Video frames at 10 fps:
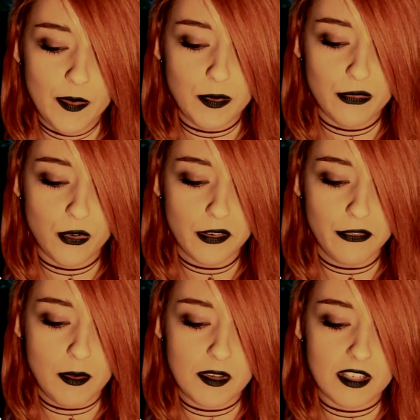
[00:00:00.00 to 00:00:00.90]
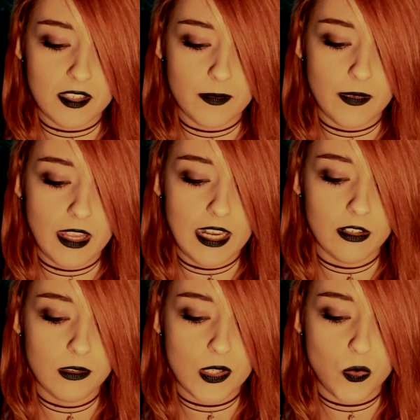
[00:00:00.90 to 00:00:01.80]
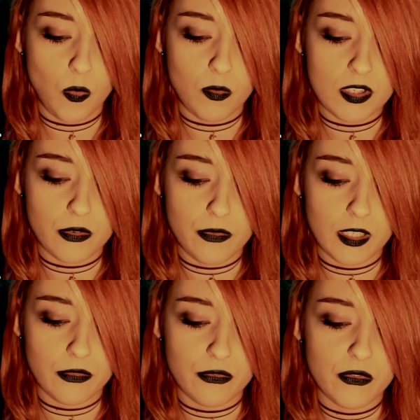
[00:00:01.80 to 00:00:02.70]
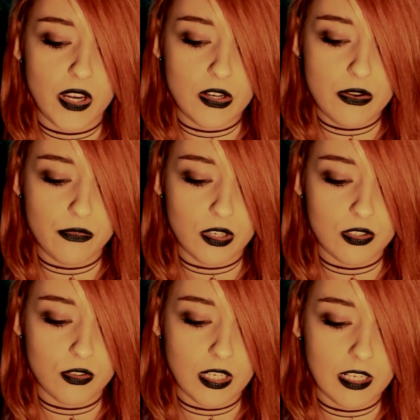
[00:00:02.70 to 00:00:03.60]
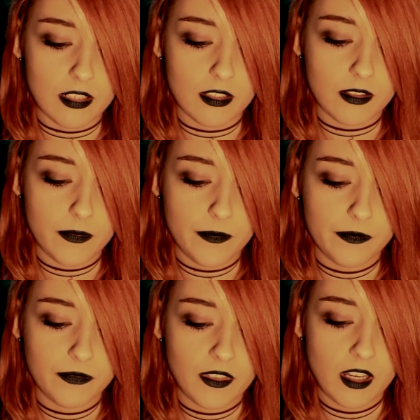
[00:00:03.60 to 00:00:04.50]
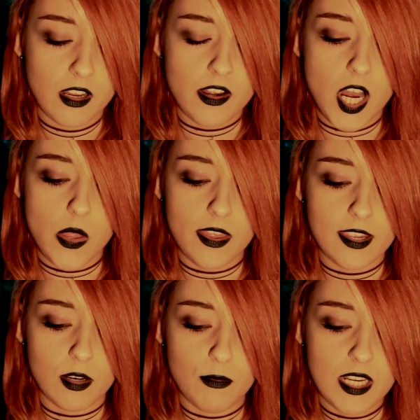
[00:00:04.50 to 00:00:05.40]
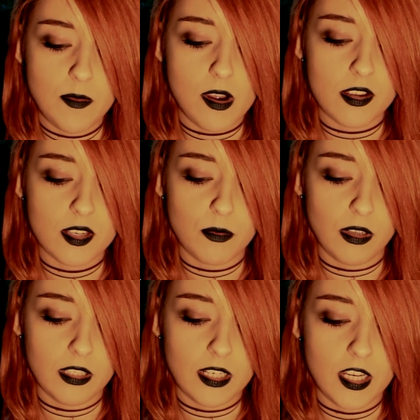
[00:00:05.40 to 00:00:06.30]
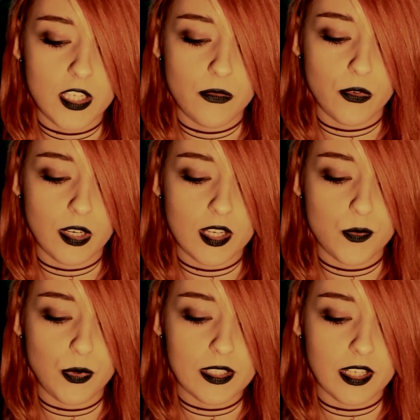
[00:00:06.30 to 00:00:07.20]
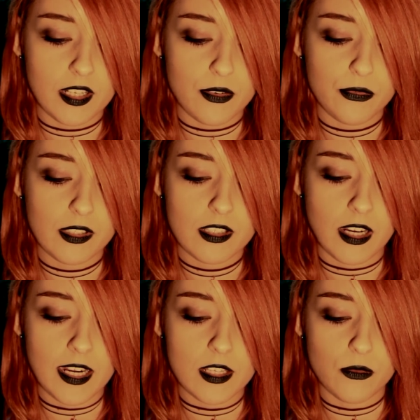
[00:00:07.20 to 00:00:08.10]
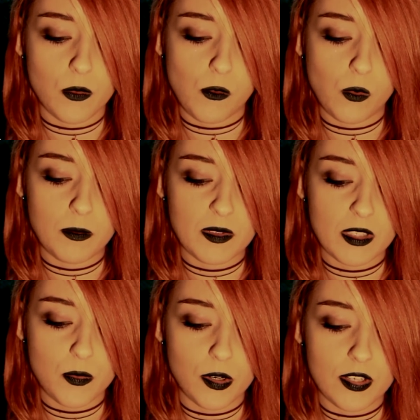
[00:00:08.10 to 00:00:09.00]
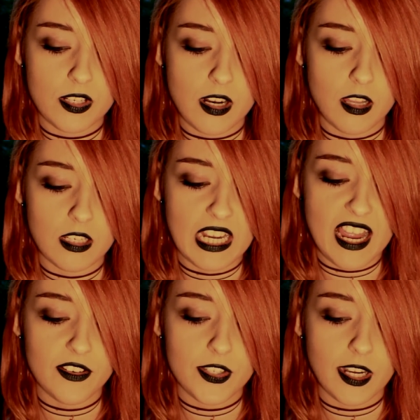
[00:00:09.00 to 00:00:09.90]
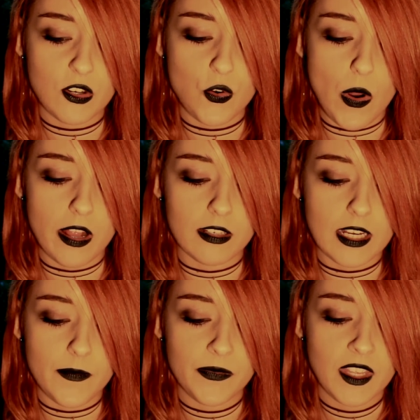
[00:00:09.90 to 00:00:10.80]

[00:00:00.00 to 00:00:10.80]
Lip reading: Before feminism, Aries women must have felt very frustrated. Now that there are many possibilities for expressing different sides of a woman's personality and sexuality,